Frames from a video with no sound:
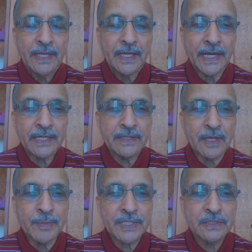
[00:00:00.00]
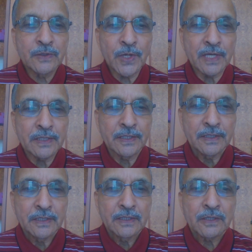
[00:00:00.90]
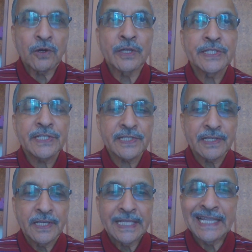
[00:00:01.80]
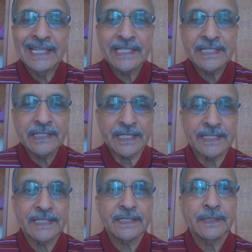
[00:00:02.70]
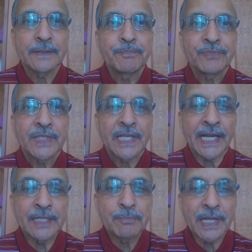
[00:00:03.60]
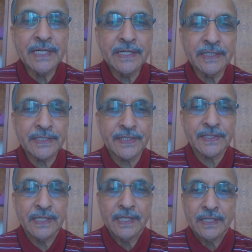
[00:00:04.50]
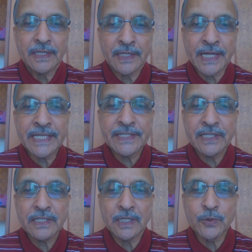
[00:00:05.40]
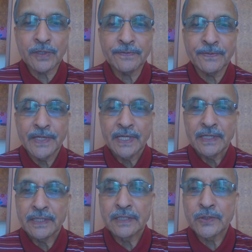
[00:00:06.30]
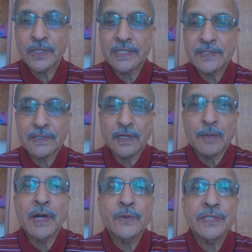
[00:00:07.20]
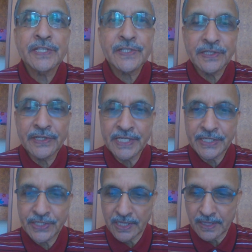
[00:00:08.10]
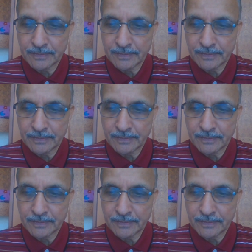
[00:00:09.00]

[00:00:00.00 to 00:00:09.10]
And tamas guna causes laziness and blunders arising out of ignorance about this creation,